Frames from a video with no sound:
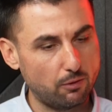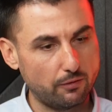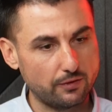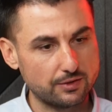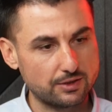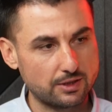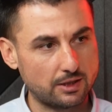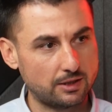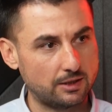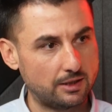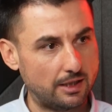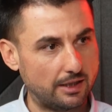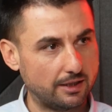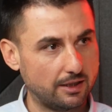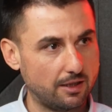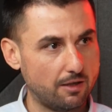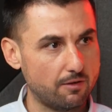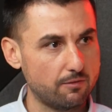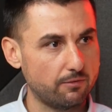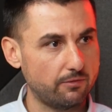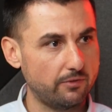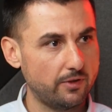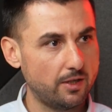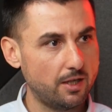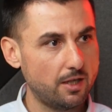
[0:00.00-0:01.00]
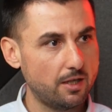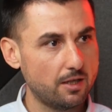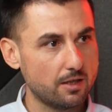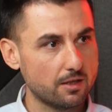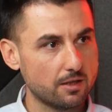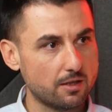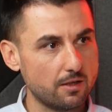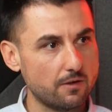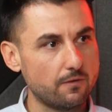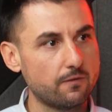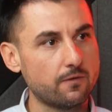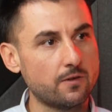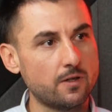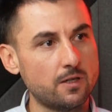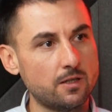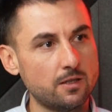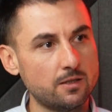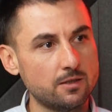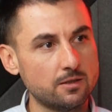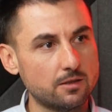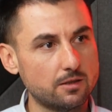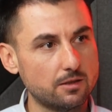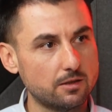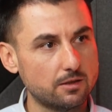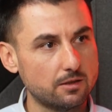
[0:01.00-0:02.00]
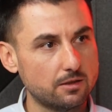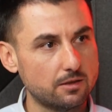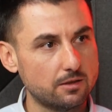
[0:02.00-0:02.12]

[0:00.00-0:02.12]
of a sudden I have 20